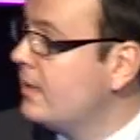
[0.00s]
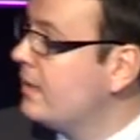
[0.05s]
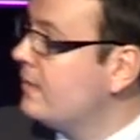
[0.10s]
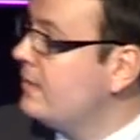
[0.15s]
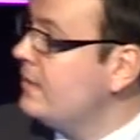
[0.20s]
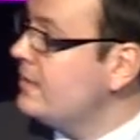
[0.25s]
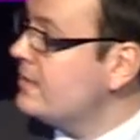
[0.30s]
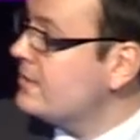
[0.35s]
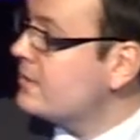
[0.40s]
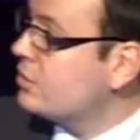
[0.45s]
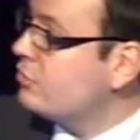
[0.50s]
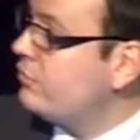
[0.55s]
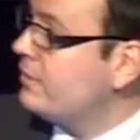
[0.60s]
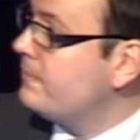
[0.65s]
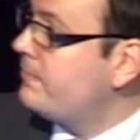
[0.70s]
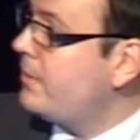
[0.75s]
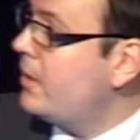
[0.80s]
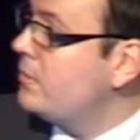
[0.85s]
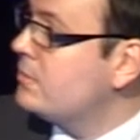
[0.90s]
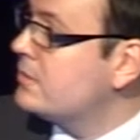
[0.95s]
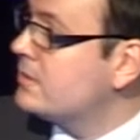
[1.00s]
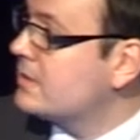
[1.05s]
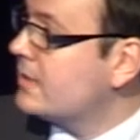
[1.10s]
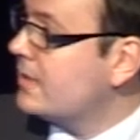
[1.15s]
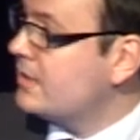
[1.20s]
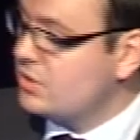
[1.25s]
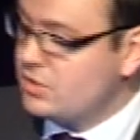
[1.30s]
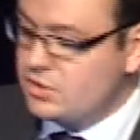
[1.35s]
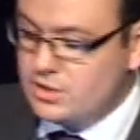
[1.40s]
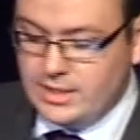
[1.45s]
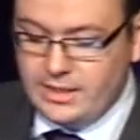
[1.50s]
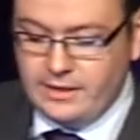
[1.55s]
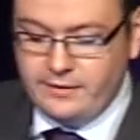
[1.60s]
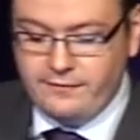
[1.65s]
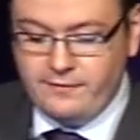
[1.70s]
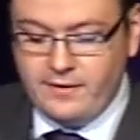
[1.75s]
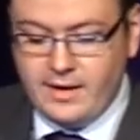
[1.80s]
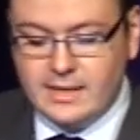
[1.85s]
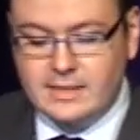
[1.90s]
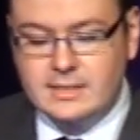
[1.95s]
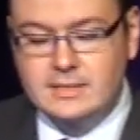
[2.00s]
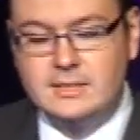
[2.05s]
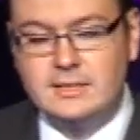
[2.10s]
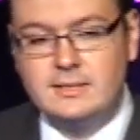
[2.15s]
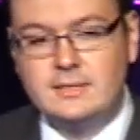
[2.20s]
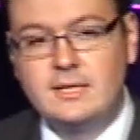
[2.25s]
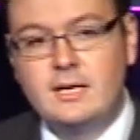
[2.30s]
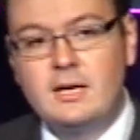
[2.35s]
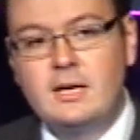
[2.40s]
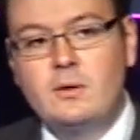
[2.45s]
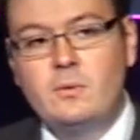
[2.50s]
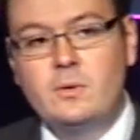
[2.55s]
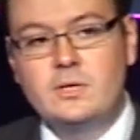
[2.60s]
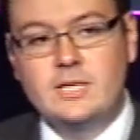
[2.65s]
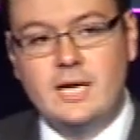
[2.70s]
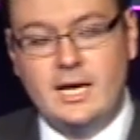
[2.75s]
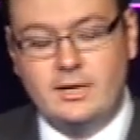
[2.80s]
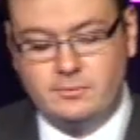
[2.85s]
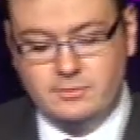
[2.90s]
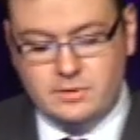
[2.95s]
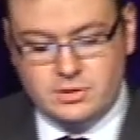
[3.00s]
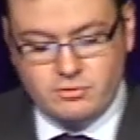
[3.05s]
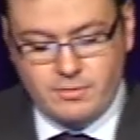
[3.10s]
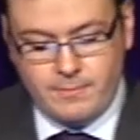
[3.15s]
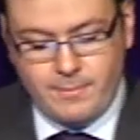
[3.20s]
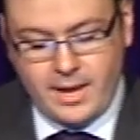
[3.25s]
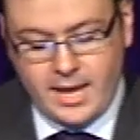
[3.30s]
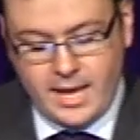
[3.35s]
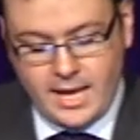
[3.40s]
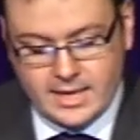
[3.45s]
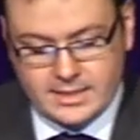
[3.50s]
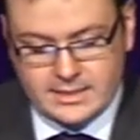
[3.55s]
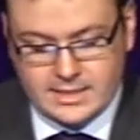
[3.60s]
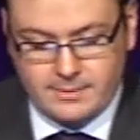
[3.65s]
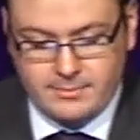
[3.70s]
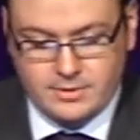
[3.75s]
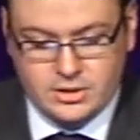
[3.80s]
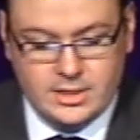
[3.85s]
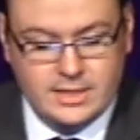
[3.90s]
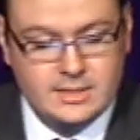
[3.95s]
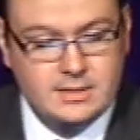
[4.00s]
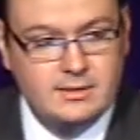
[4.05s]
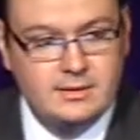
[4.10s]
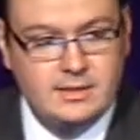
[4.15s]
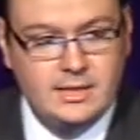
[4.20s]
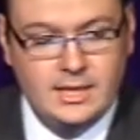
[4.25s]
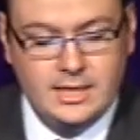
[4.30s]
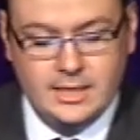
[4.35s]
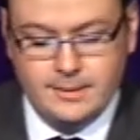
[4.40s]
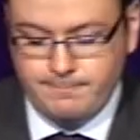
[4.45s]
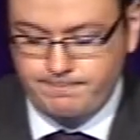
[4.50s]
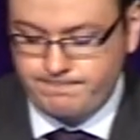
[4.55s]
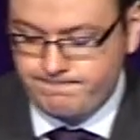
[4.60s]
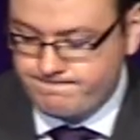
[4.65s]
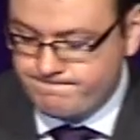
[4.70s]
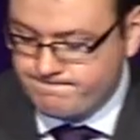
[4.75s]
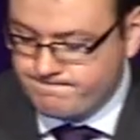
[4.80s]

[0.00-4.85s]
These secrete potent angiogenic factors, which help to repair damaged endothelium.